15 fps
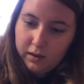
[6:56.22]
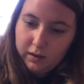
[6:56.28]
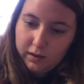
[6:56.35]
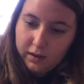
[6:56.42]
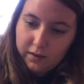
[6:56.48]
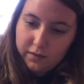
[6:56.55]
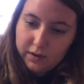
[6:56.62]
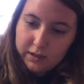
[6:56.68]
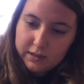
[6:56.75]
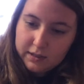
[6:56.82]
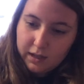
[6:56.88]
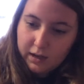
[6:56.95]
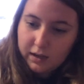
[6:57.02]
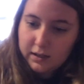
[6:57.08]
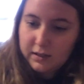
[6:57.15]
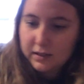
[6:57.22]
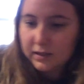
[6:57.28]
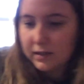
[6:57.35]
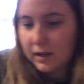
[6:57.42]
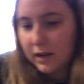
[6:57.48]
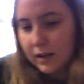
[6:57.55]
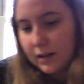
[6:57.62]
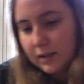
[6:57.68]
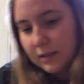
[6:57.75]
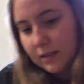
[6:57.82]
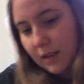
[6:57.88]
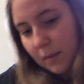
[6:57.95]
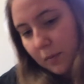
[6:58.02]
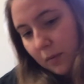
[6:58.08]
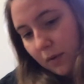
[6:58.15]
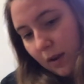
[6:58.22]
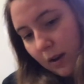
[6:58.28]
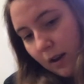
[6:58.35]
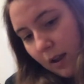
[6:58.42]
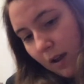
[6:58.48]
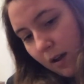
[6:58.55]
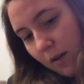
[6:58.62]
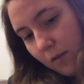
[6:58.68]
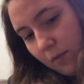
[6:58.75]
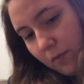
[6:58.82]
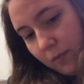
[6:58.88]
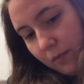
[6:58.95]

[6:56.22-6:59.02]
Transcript: Give it a second to kind of separate out.